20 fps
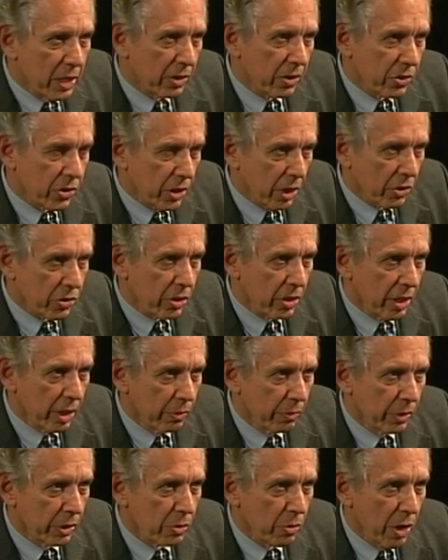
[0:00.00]
the Section 8
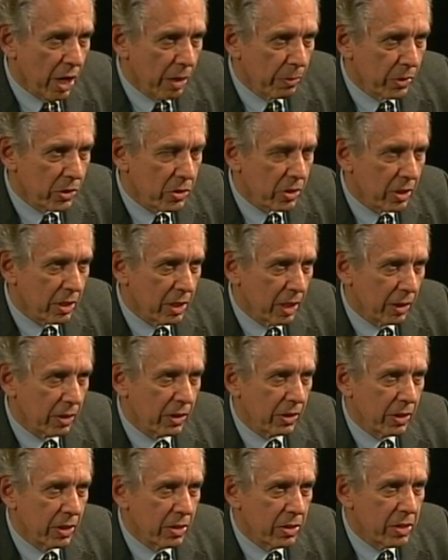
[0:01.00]
requirements to
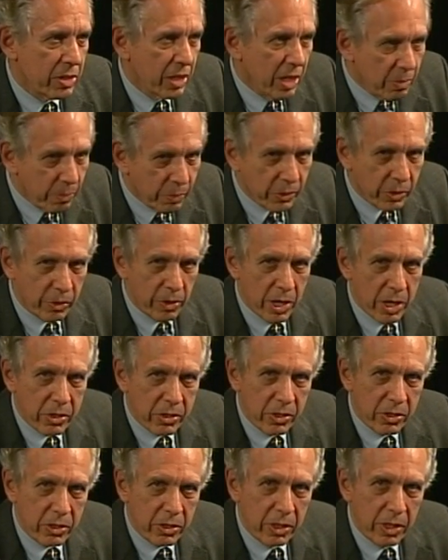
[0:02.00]
get the deep crisis